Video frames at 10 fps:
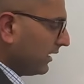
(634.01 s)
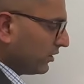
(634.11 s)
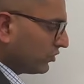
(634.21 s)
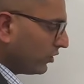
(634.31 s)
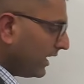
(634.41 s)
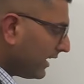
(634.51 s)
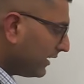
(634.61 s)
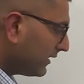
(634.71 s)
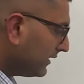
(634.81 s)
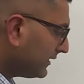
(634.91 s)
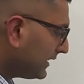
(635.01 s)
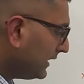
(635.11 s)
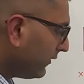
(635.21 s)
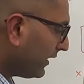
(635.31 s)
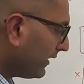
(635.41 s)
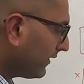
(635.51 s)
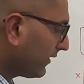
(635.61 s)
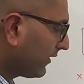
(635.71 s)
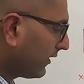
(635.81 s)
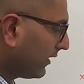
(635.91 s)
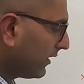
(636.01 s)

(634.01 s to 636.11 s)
So then this significance